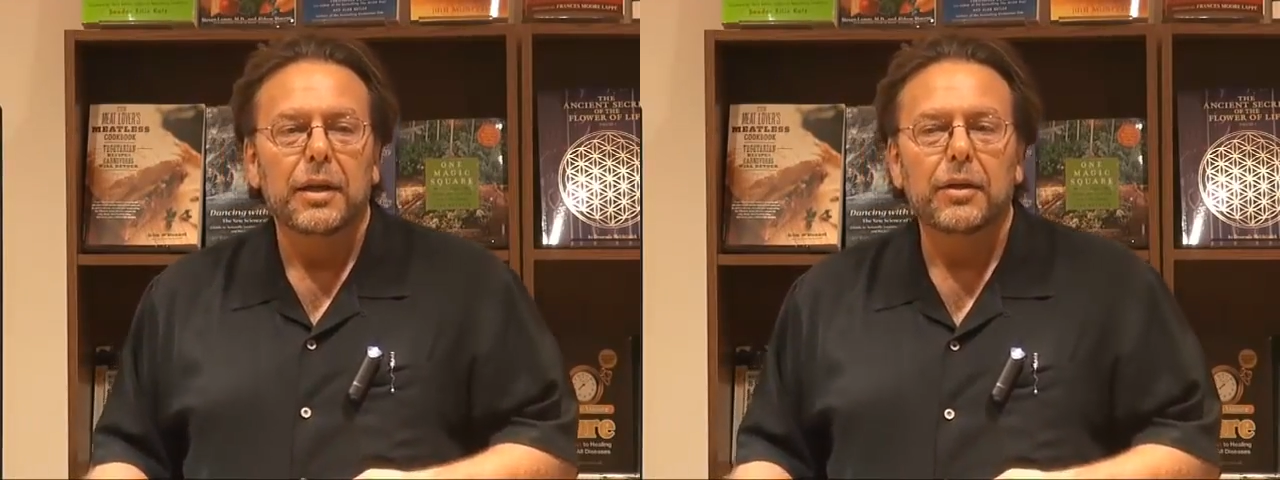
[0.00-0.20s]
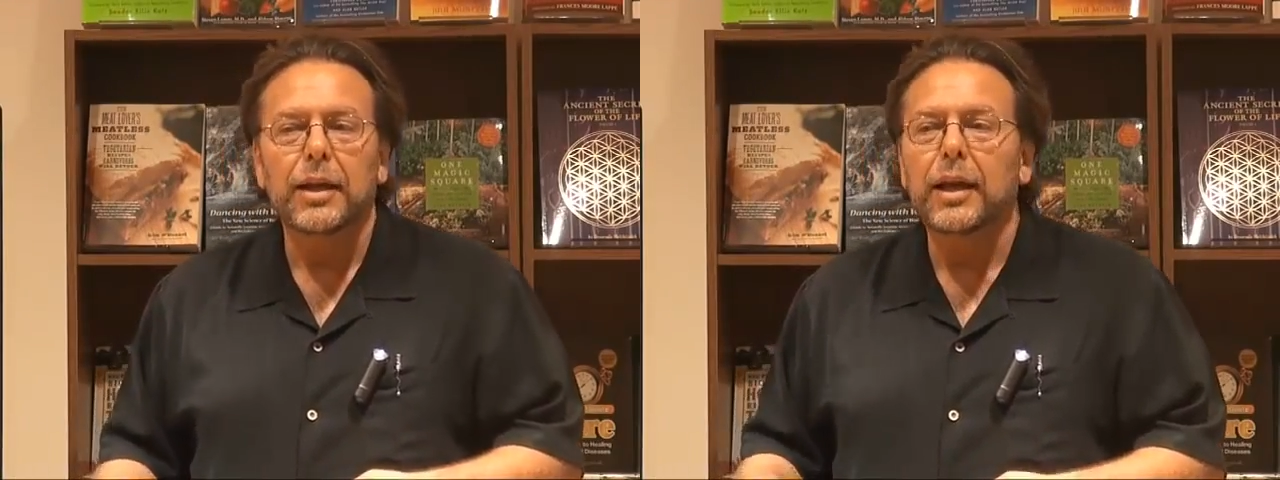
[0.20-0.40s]

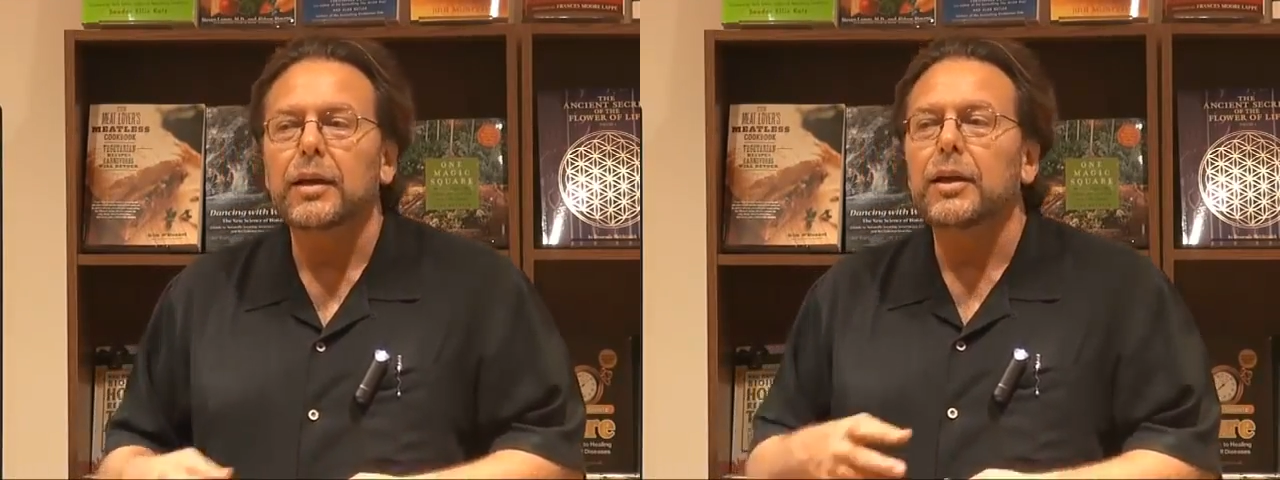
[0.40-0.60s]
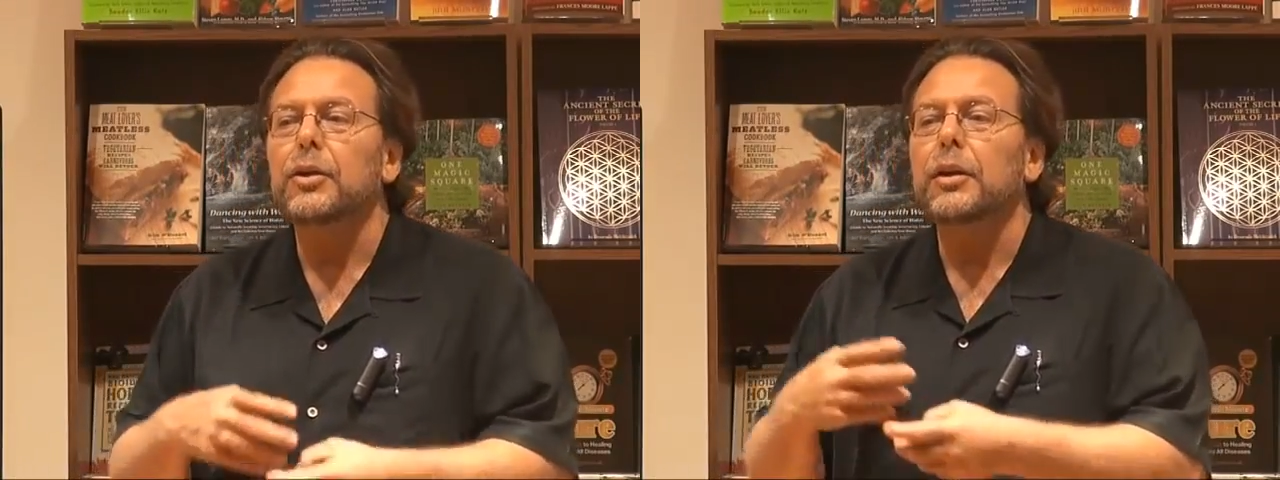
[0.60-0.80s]
okay, how
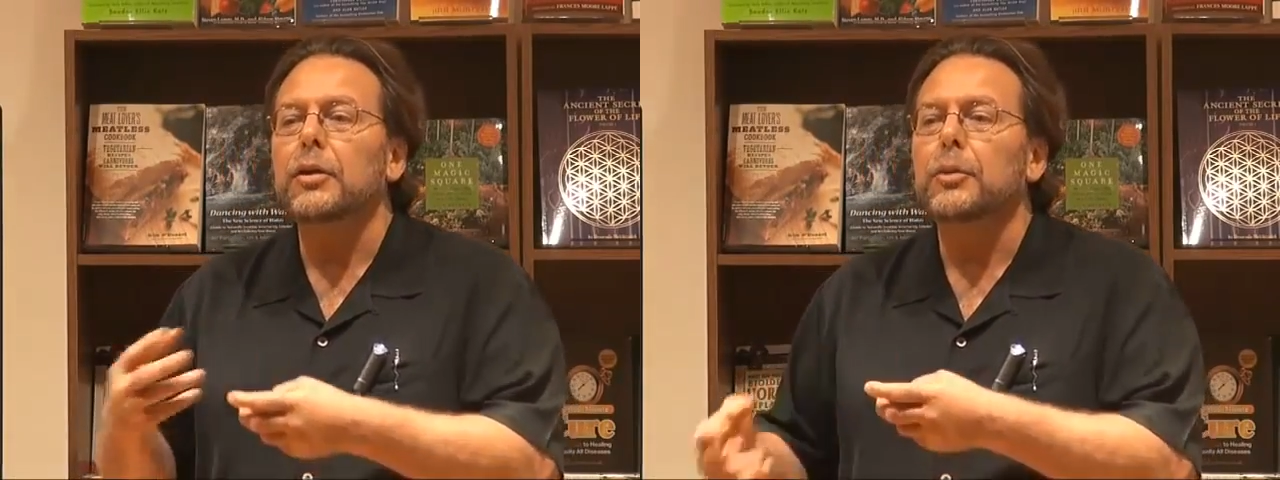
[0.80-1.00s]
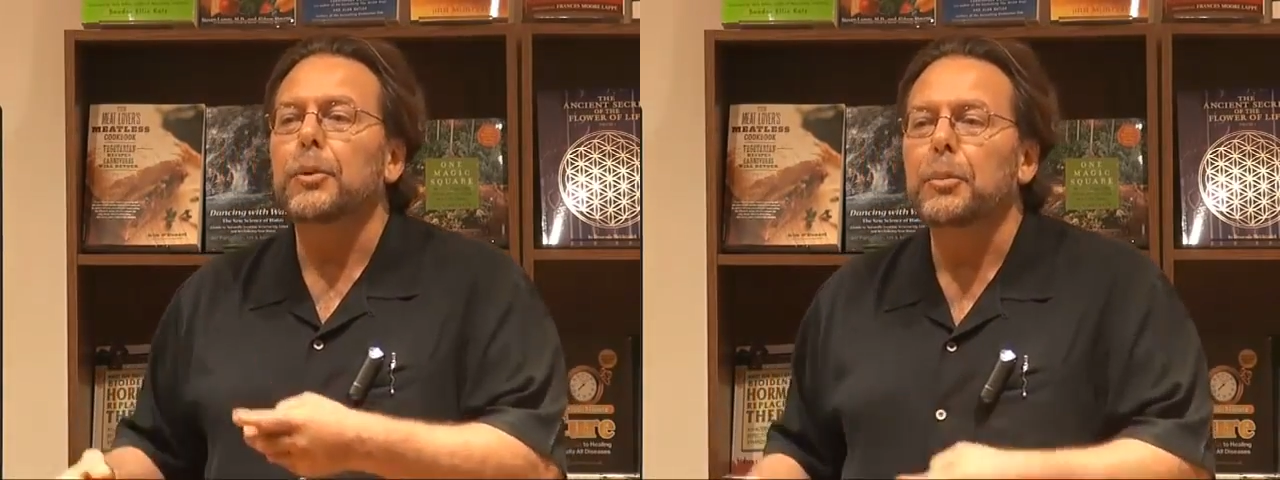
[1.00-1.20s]
to cure
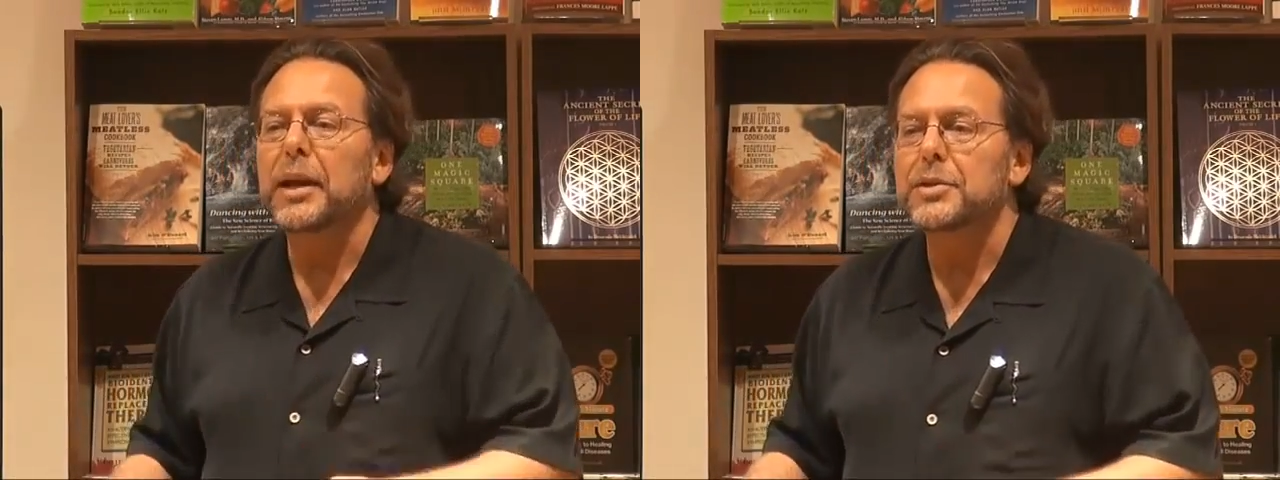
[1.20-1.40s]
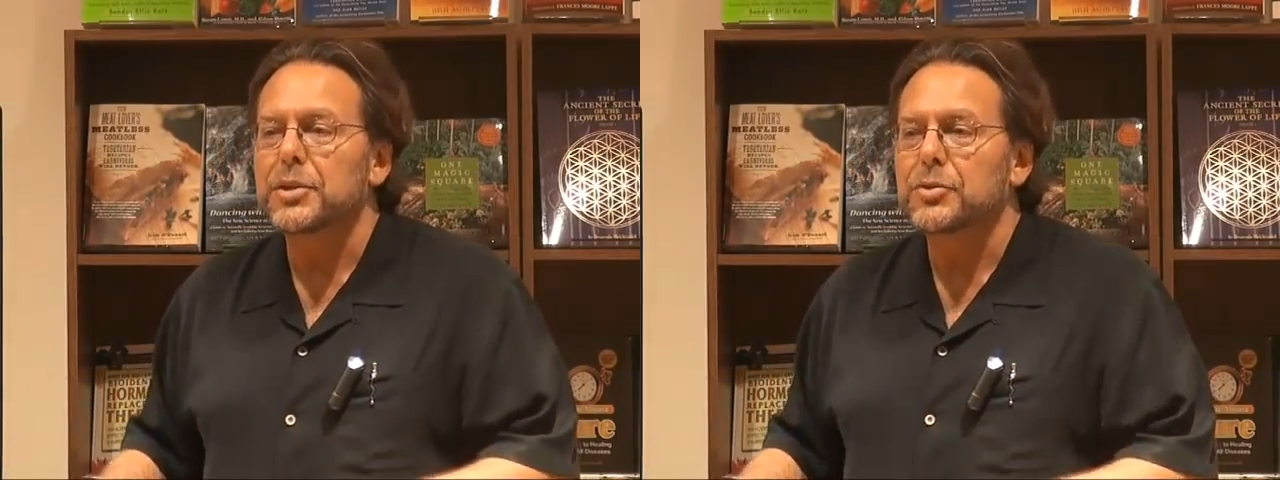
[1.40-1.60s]
irritable
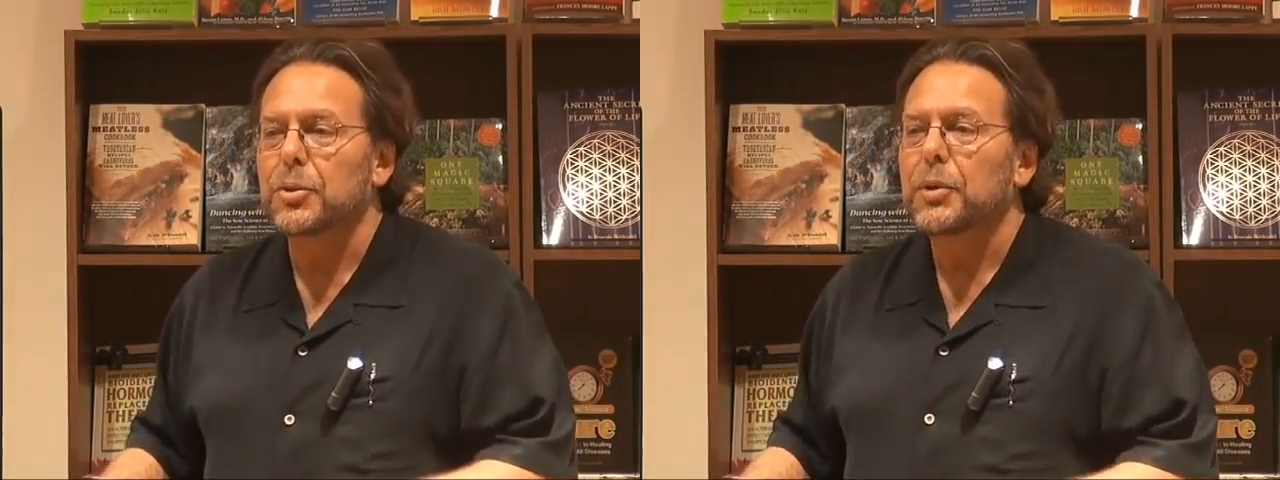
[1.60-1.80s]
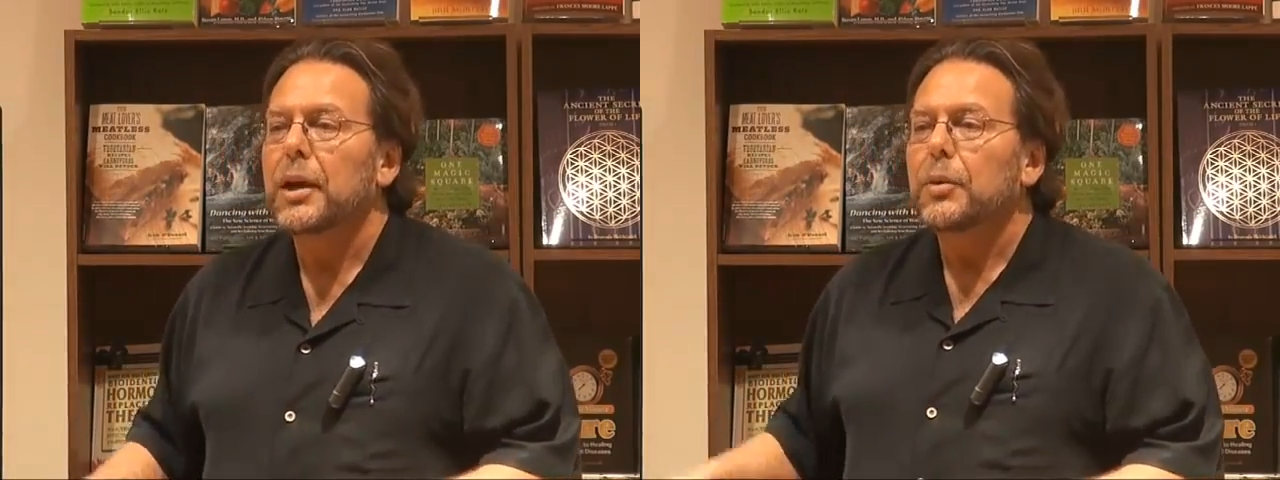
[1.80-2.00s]
bowel syndrome,